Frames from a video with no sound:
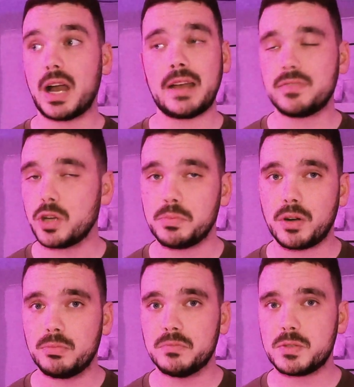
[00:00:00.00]
I have no
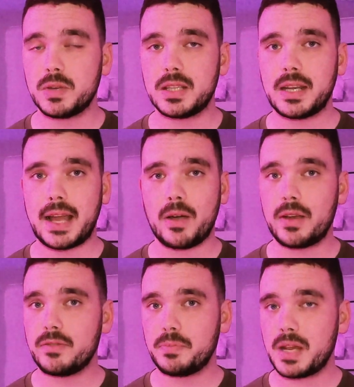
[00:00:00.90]
problems with it.
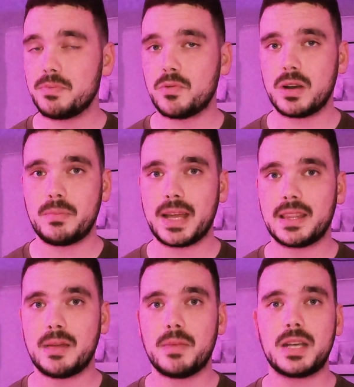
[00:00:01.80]
However people want to
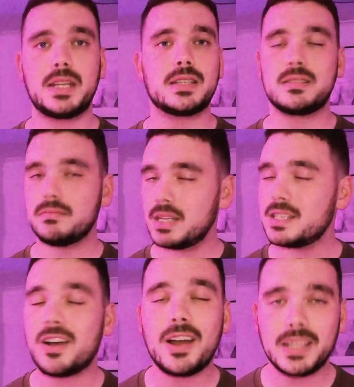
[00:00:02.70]
make their money is
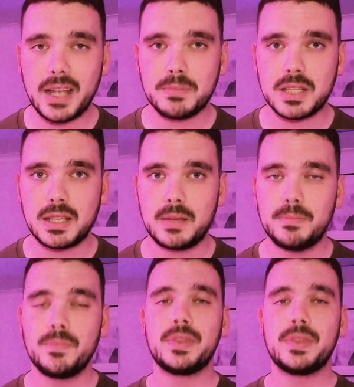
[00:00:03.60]
entirely up to them.